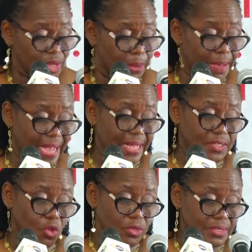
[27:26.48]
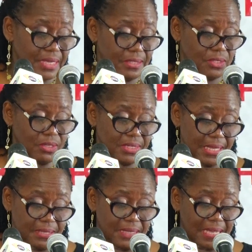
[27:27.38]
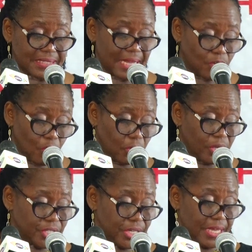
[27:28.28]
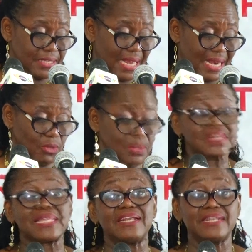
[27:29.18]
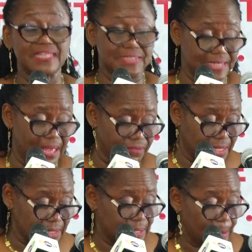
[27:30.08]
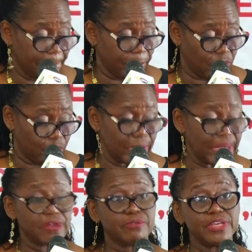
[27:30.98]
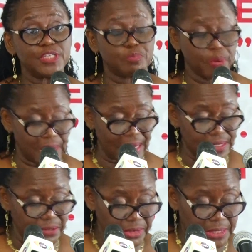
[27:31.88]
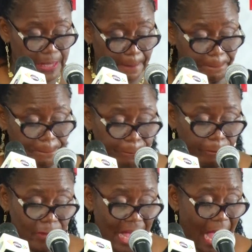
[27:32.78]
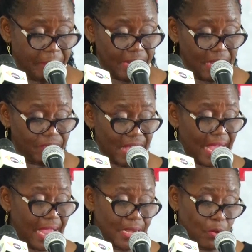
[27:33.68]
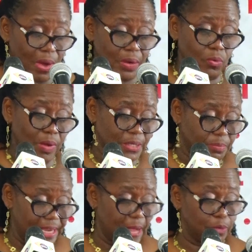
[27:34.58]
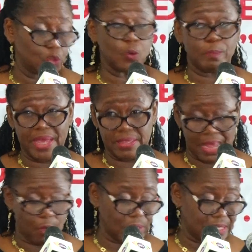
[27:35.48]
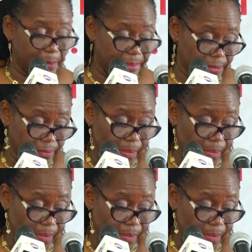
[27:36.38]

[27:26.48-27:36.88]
market consensus is that technology is an outstanding servant for increased productivity. I believe that anyone who has been able to pay their water bill,